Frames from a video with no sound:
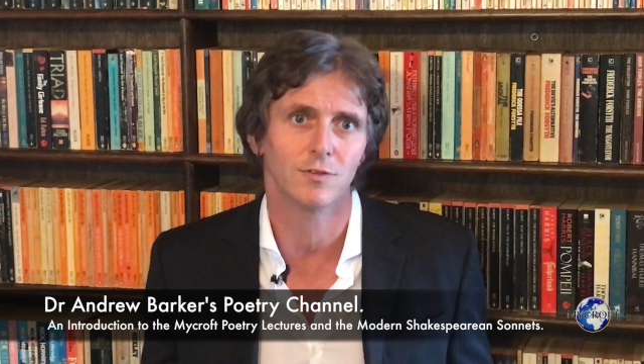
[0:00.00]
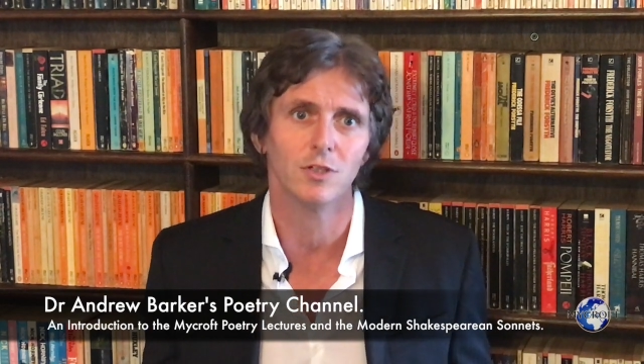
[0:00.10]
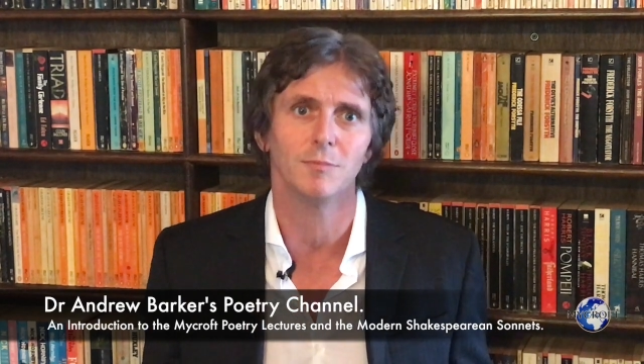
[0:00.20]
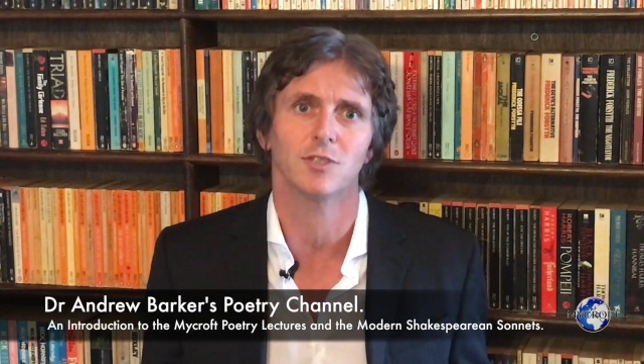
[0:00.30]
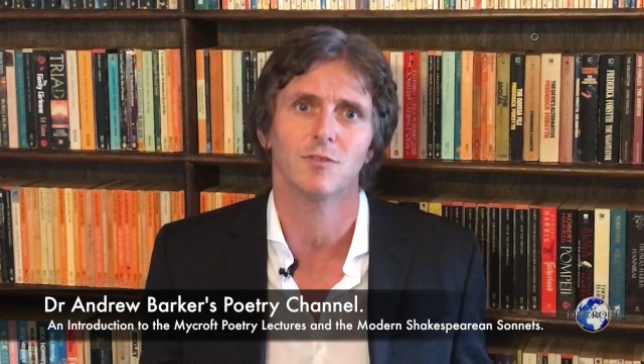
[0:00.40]

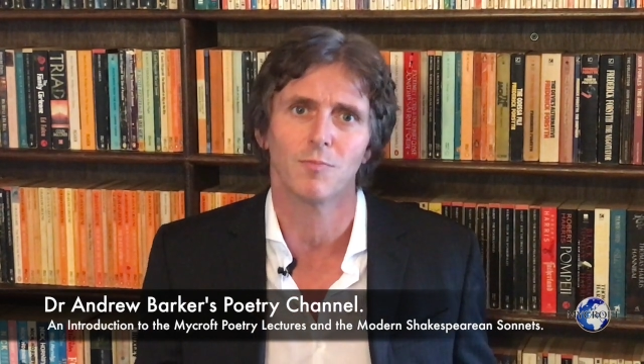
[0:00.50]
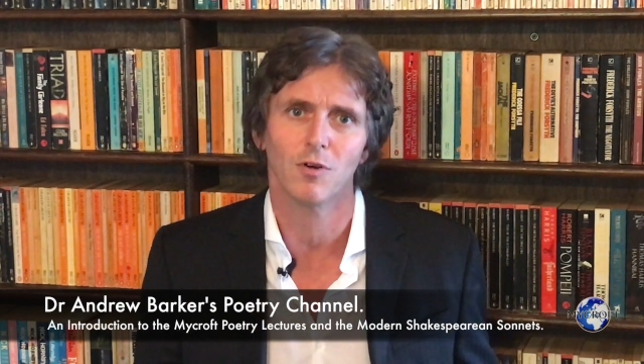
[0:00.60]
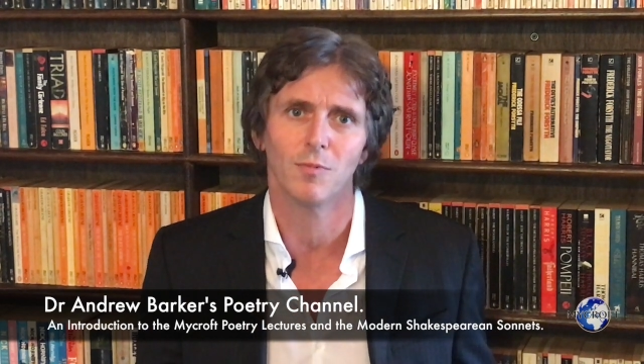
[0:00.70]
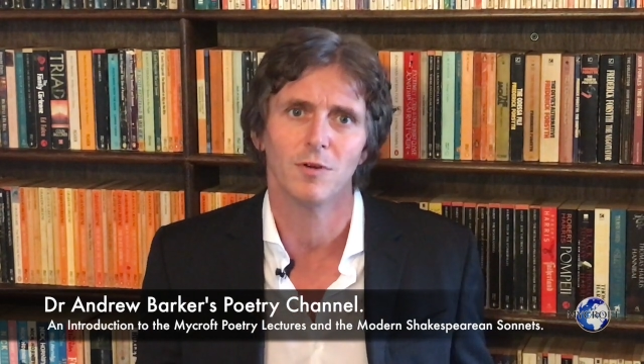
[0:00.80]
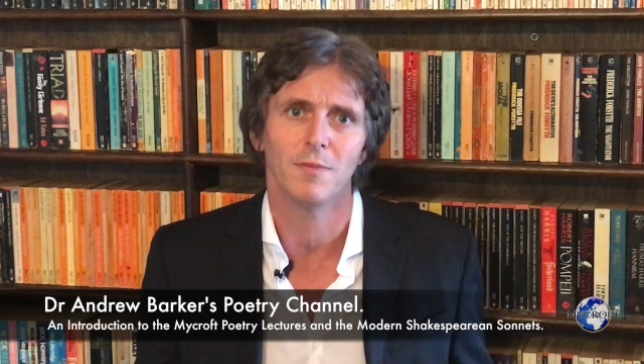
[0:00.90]
too much of a
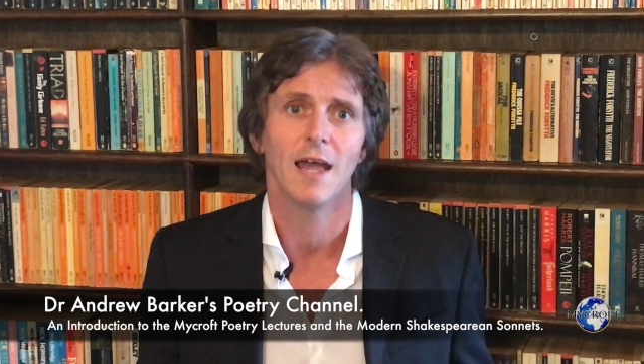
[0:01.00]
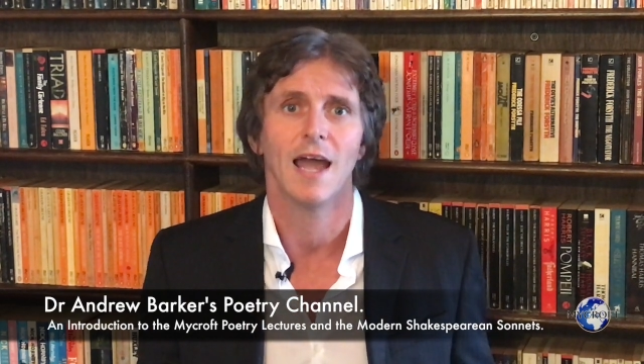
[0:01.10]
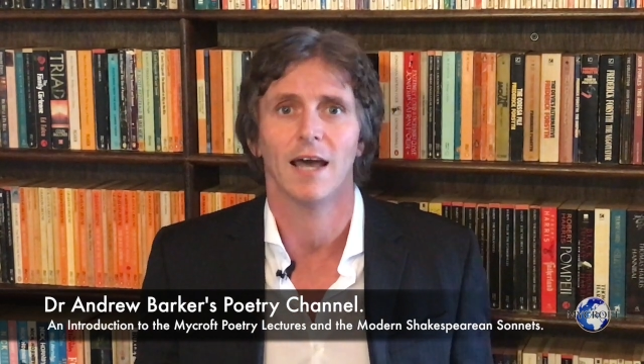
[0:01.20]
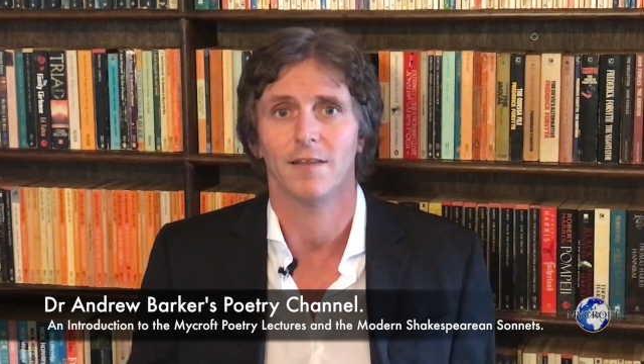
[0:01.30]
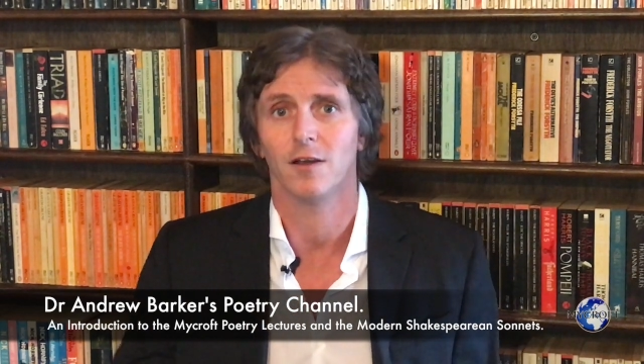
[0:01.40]
problem,
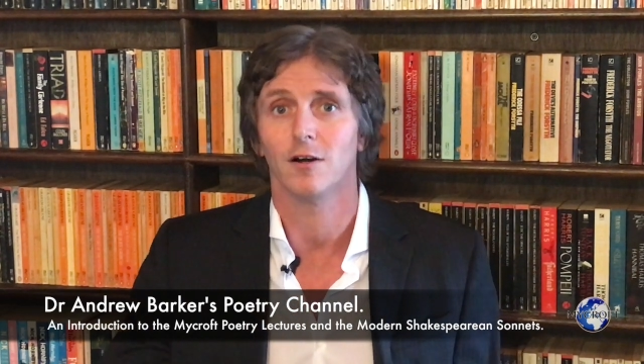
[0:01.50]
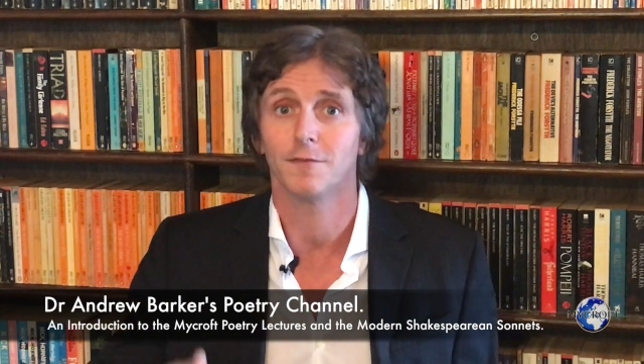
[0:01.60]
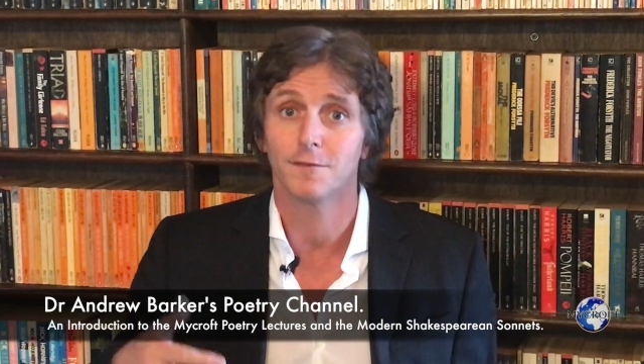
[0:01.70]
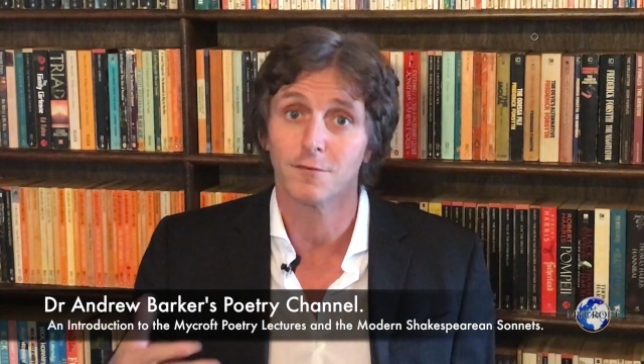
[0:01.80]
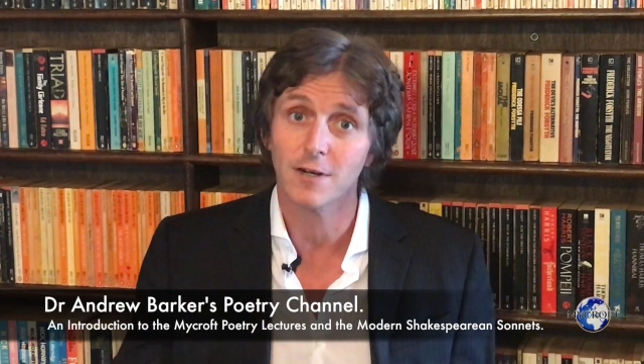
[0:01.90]
and they are
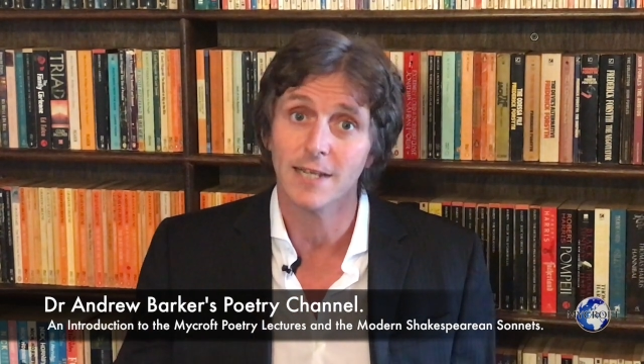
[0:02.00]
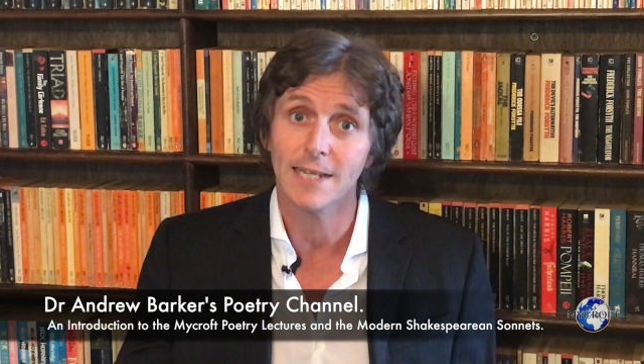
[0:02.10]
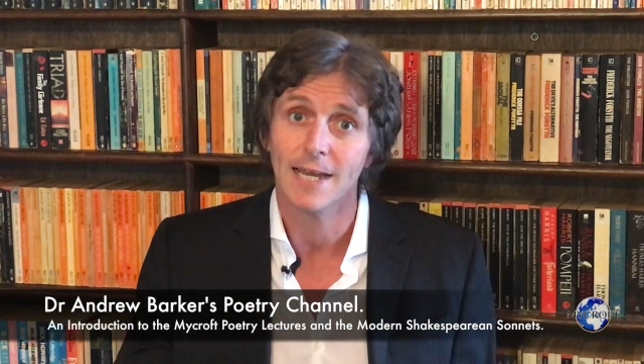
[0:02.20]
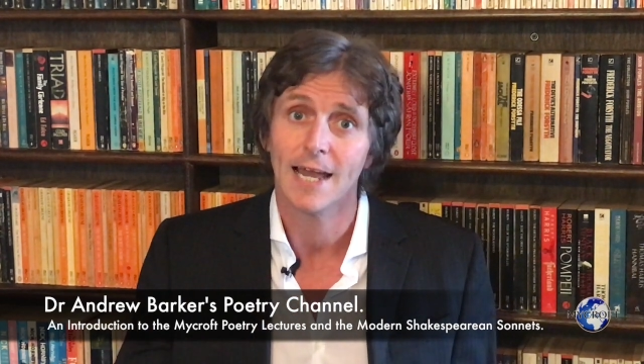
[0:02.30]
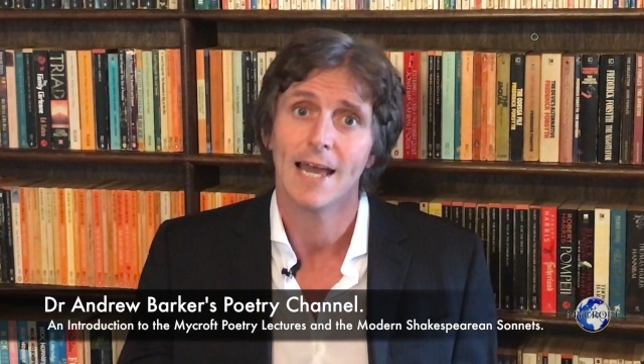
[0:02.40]
free.